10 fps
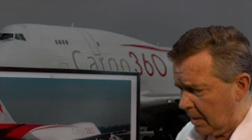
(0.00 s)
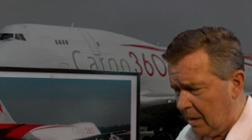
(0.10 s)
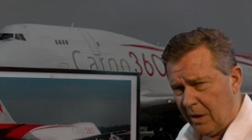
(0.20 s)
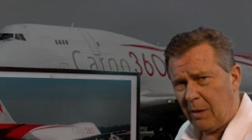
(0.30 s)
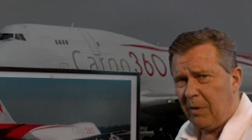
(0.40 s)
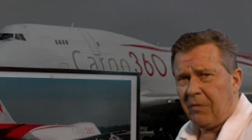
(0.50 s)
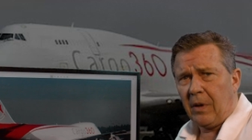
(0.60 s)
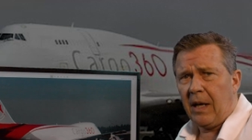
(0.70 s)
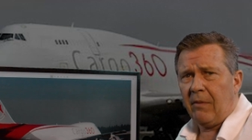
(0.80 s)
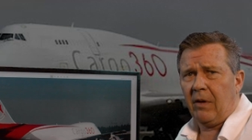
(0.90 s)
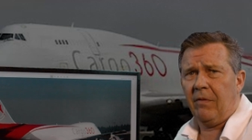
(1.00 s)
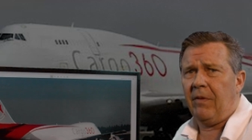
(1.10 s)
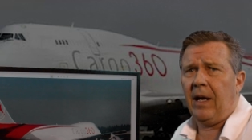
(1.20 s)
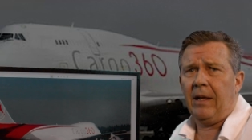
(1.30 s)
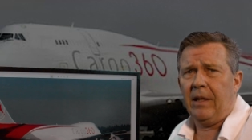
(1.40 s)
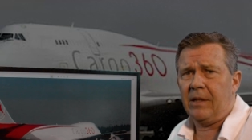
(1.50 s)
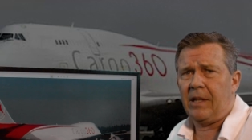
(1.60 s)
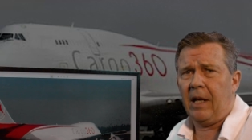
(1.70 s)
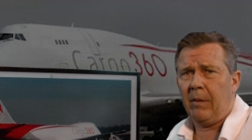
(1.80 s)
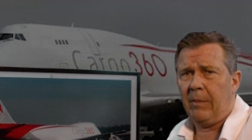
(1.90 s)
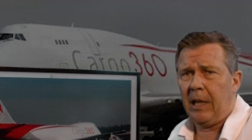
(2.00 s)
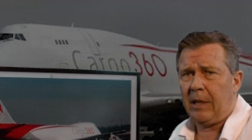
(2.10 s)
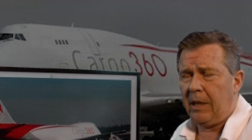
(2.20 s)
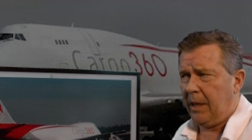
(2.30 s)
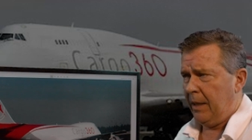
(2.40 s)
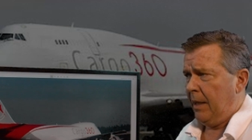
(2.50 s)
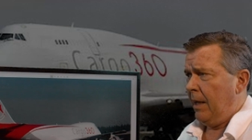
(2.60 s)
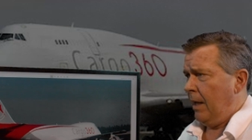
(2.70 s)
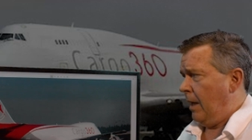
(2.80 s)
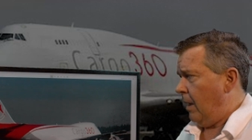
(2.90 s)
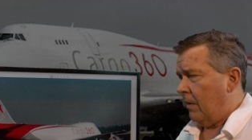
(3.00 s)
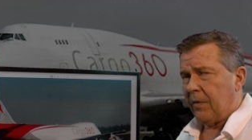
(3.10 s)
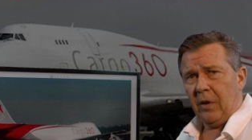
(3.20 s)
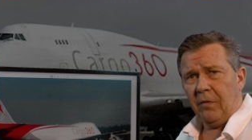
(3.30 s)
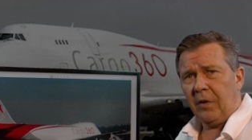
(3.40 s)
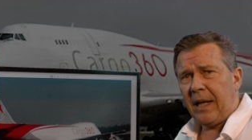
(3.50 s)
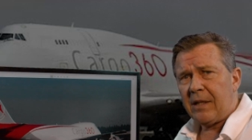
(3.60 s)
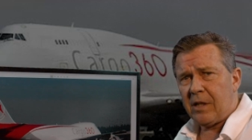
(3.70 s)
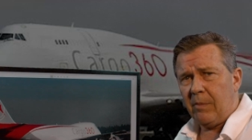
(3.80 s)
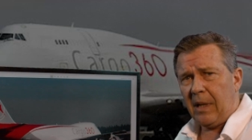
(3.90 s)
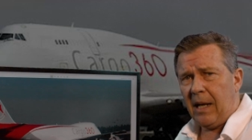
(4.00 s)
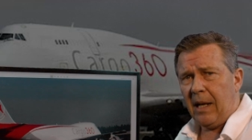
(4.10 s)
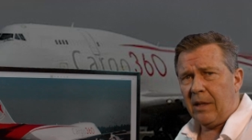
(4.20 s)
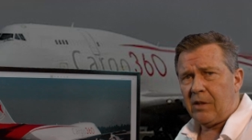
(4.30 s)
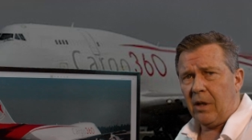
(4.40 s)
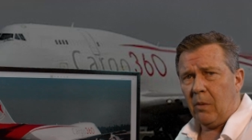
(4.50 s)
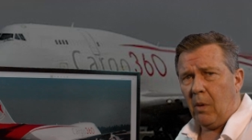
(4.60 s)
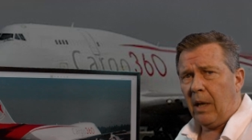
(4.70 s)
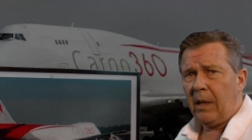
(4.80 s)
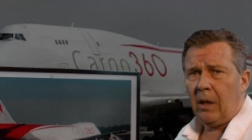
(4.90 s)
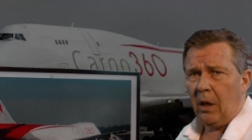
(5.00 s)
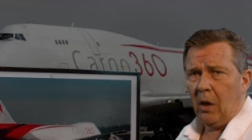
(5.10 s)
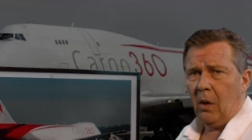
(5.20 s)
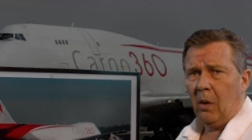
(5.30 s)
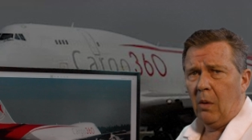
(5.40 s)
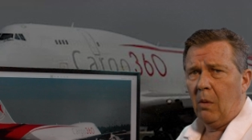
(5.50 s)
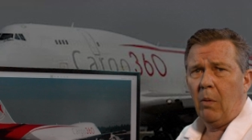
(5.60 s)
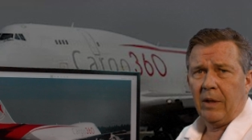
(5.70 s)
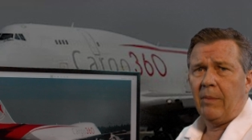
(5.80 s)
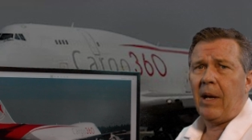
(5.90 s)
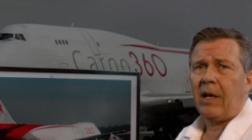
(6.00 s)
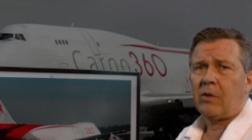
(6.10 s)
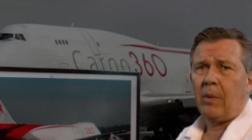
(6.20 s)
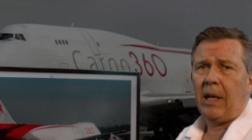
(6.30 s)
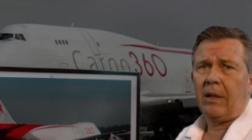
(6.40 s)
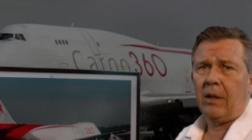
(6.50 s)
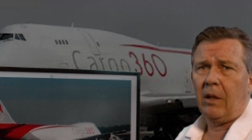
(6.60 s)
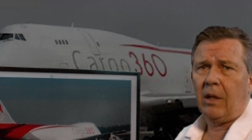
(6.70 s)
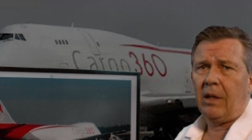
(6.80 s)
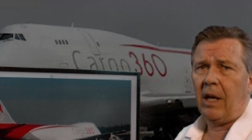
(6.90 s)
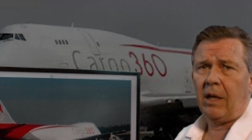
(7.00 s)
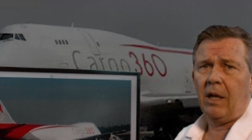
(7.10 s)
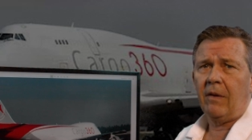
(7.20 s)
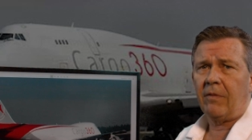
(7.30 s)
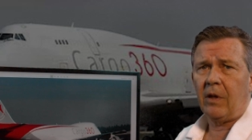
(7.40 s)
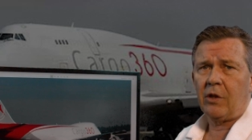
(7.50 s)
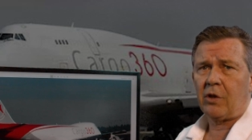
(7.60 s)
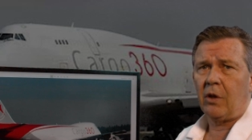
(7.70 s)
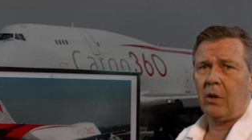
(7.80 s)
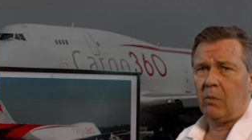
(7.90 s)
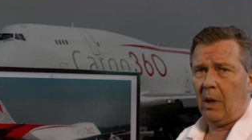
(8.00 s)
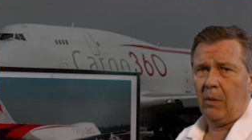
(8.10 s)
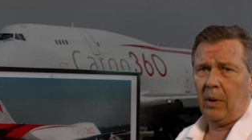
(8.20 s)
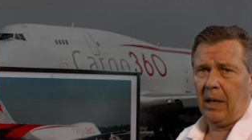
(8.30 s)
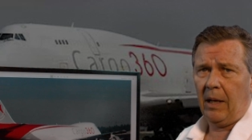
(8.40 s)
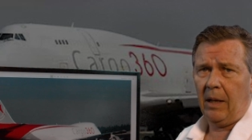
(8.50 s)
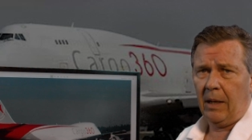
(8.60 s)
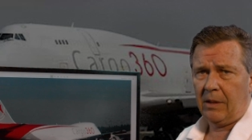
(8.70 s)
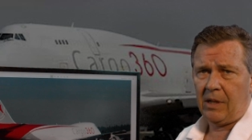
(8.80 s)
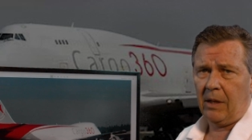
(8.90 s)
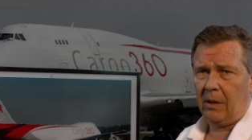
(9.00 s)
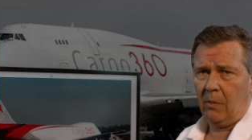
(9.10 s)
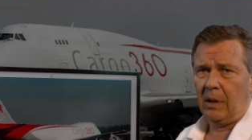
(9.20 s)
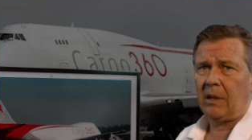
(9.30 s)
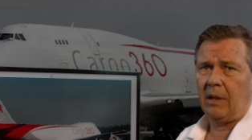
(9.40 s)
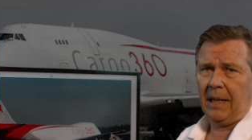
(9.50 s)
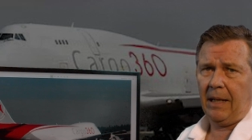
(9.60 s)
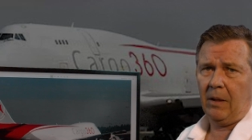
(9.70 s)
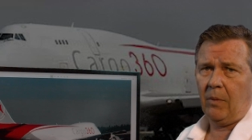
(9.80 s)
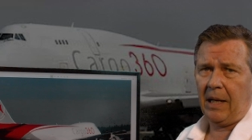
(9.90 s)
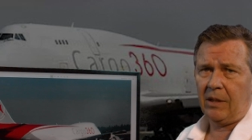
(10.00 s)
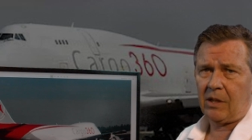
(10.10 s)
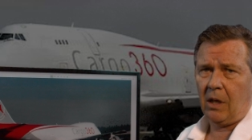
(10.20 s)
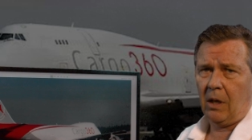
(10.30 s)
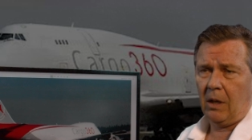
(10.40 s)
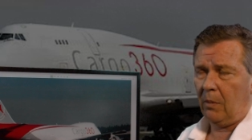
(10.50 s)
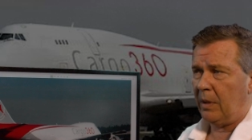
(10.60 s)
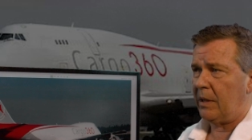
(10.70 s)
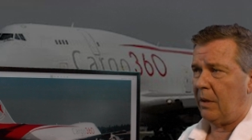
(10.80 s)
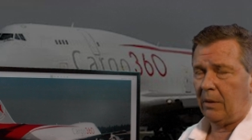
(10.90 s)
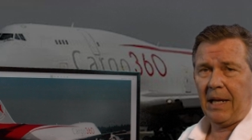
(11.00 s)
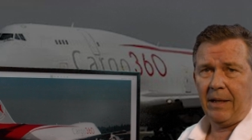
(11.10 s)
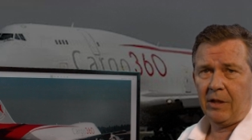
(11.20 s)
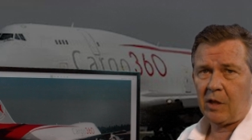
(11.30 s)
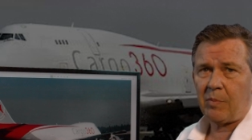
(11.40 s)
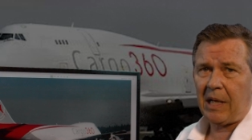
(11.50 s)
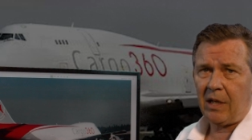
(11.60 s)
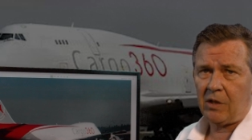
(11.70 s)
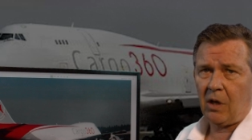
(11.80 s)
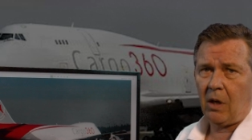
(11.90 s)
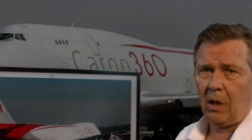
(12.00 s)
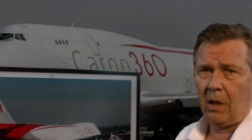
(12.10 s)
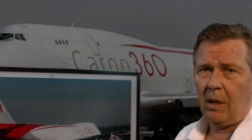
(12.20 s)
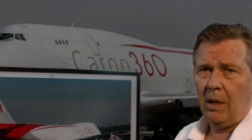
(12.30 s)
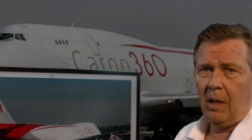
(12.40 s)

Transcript: It took me forever to find this thing, but uh, for you flight sim guys that are wanting to know what the max weight that you can take off for a certain runway, etc., what the landing weights are, or what you know landing speeds are